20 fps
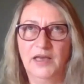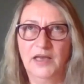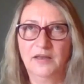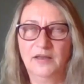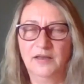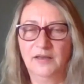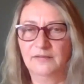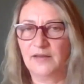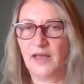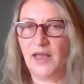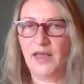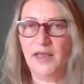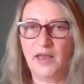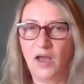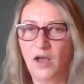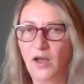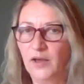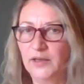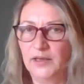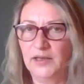this
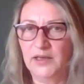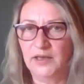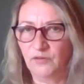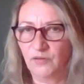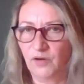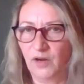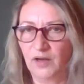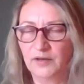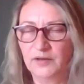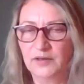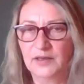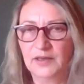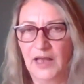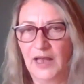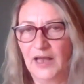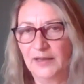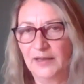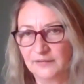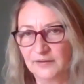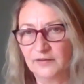AI era
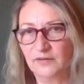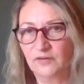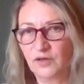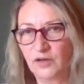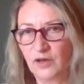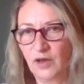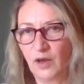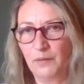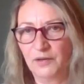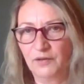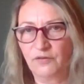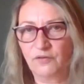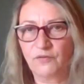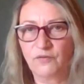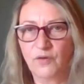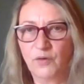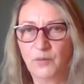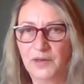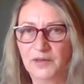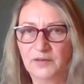as it's going
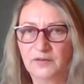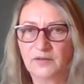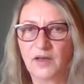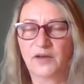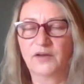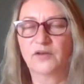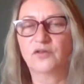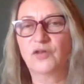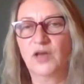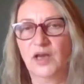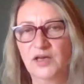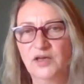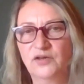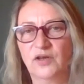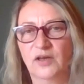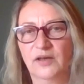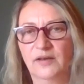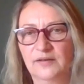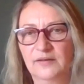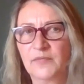through its kind of
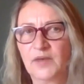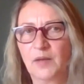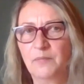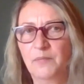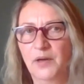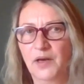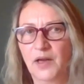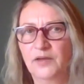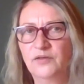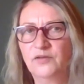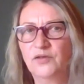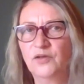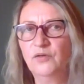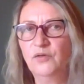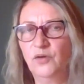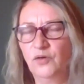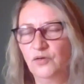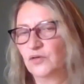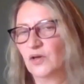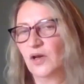changes. But I do
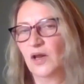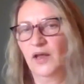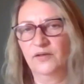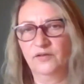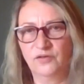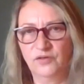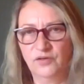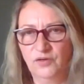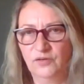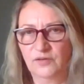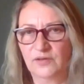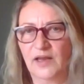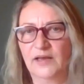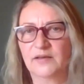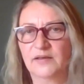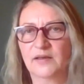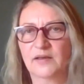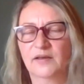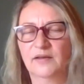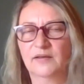utilize
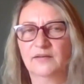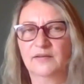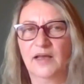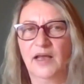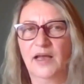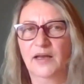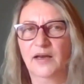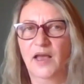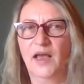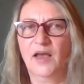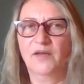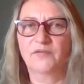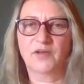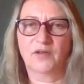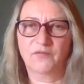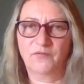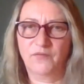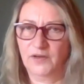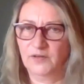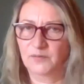newsletters, and I have
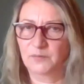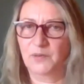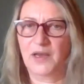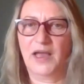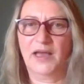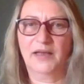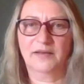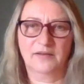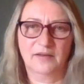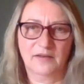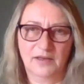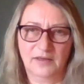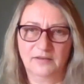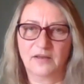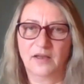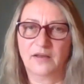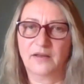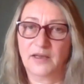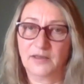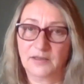done Facebook ads and things
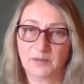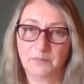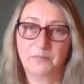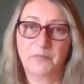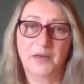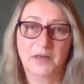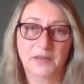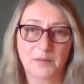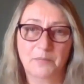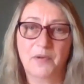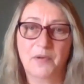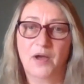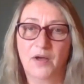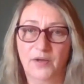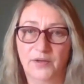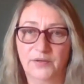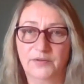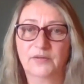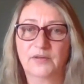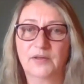like that in the
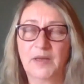past.